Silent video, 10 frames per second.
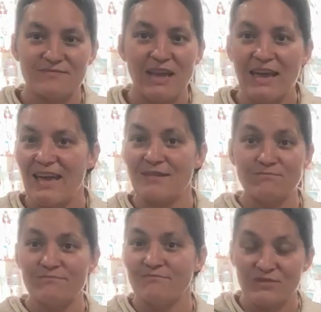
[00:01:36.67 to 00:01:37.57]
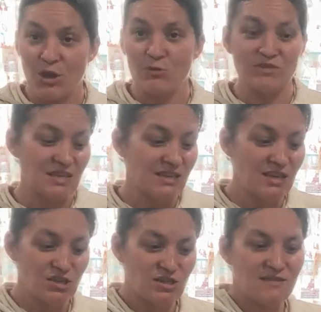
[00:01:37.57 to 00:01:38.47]
again, it's a homestead
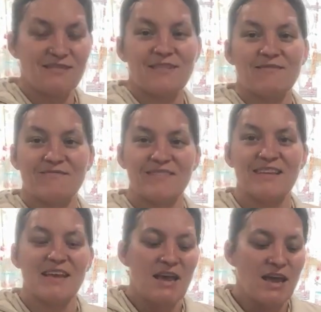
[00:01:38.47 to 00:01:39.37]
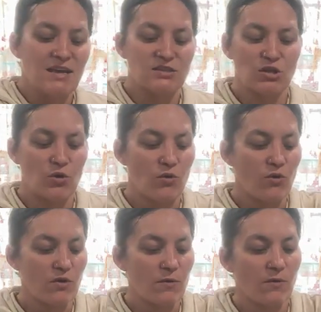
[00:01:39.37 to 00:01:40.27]
kitchen. So
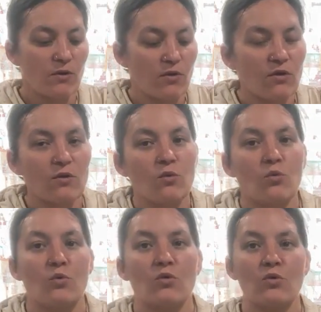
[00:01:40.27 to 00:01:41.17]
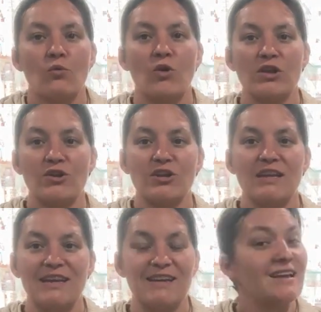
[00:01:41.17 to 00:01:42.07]
what you're gonna
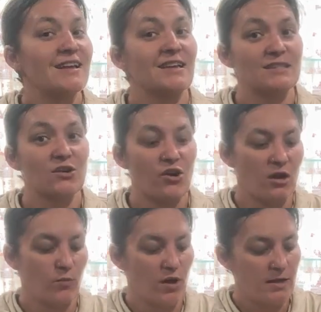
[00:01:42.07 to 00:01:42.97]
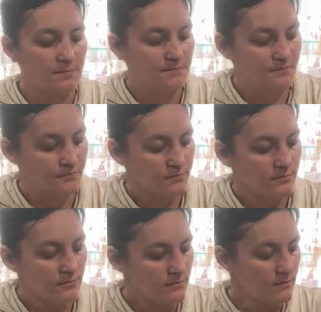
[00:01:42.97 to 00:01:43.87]
need is a crock pot,
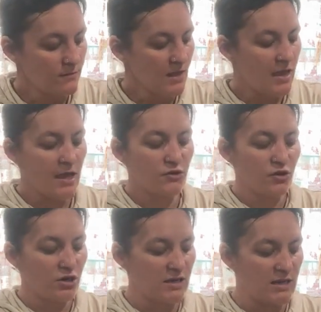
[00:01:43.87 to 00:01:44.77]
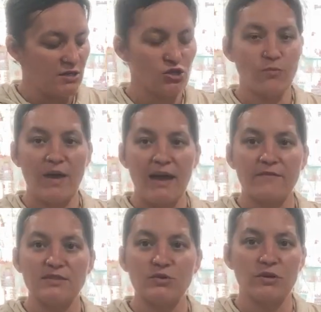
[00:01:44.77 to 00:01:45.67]
and you're gonna need your bag of
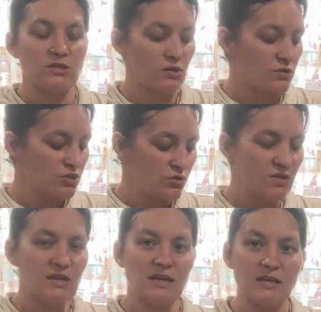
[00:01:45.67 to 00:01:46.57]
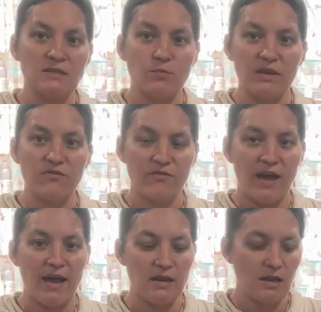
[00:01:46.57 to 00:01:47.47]
suet. So suet is beef
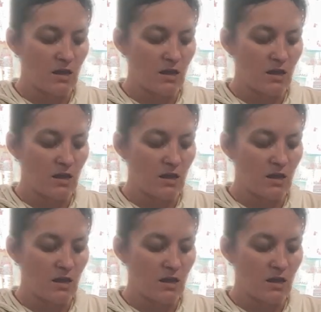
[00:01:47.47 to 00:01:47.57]
fat.